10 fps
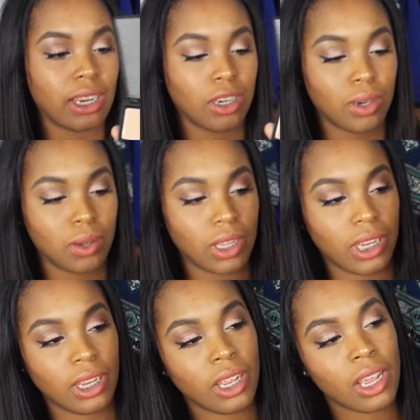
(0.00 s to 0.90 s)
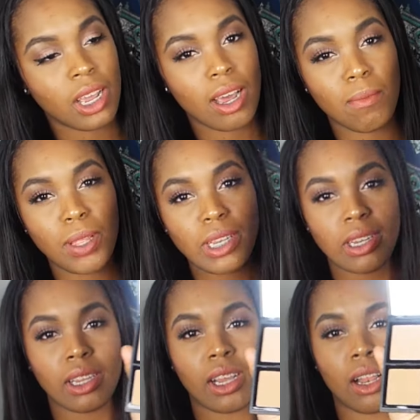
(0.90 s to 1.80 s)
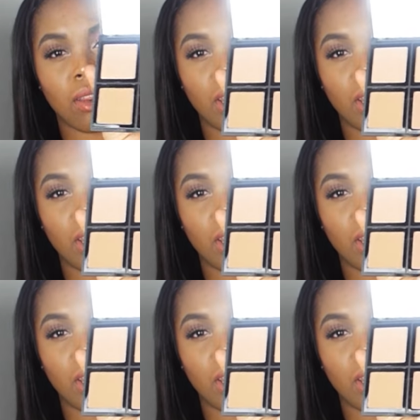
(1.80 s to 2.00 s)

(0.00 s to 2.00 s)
actually. Um, this is the color